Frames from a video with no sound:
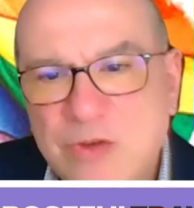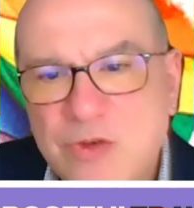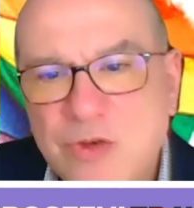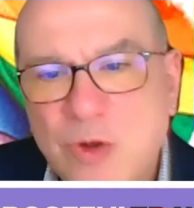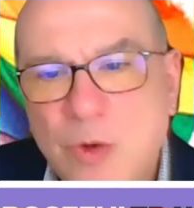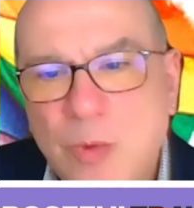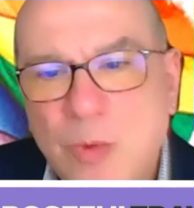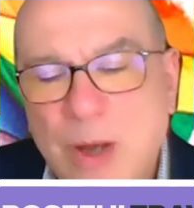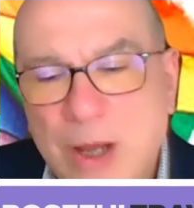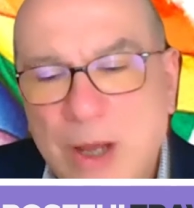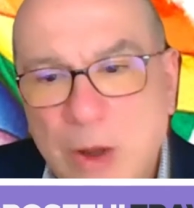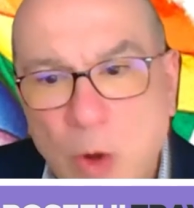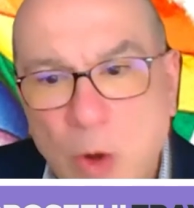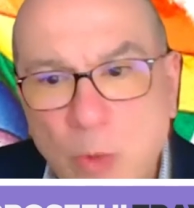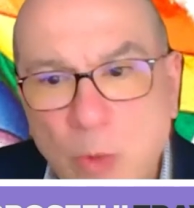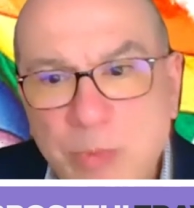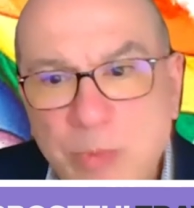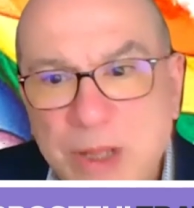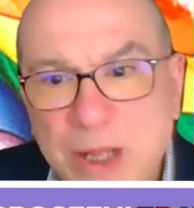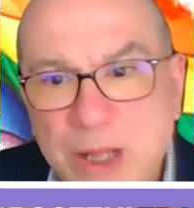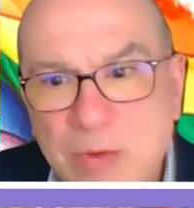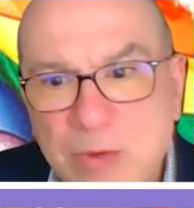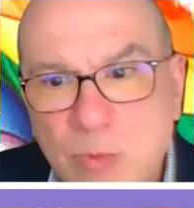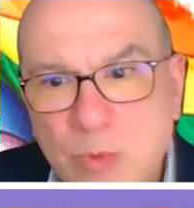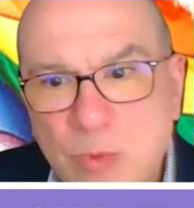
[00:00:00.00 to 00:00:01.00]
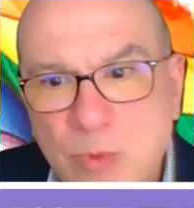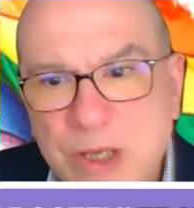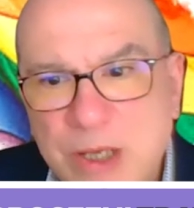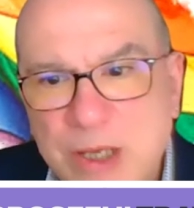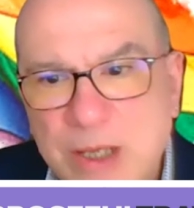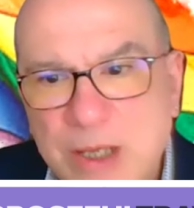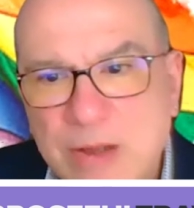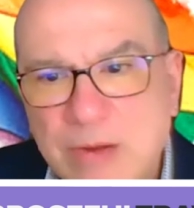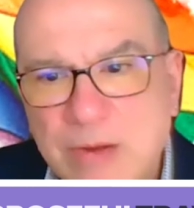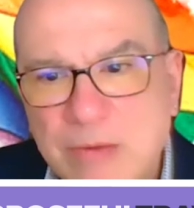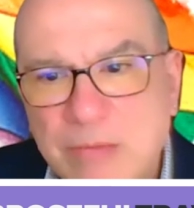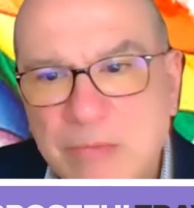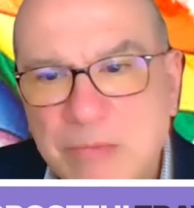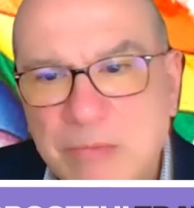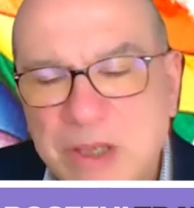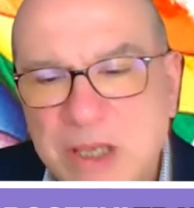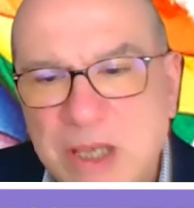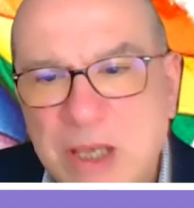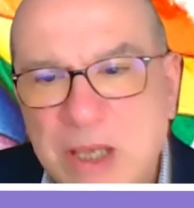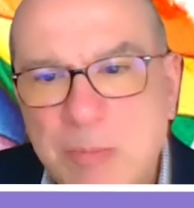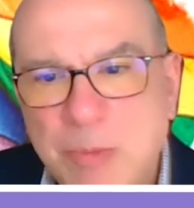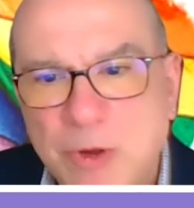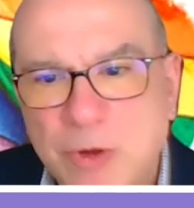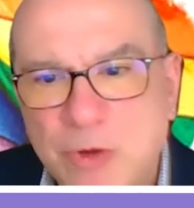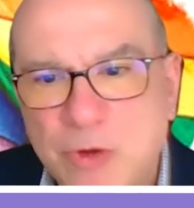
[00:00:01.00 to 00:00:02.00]
So I hope that we can
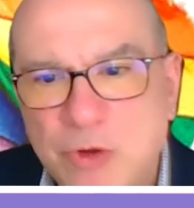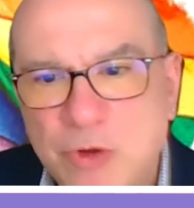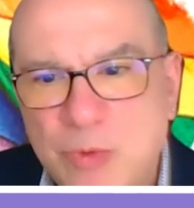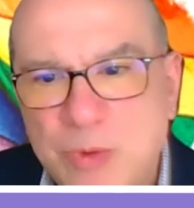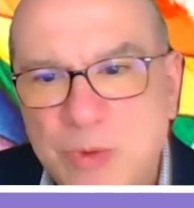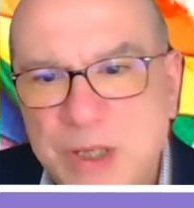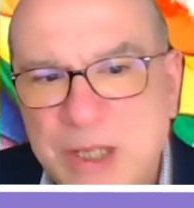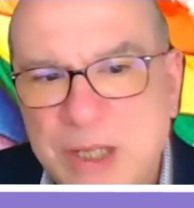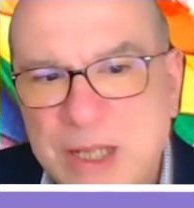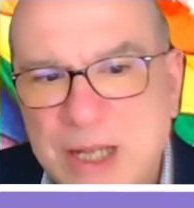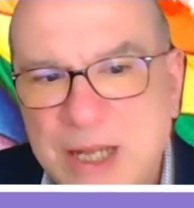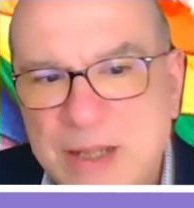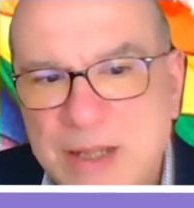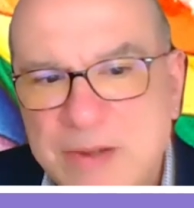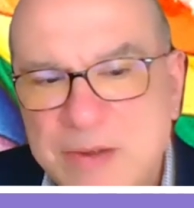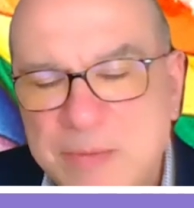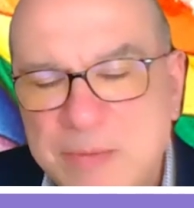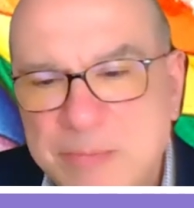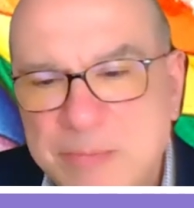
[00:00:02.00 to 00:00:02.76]
keep on doing that.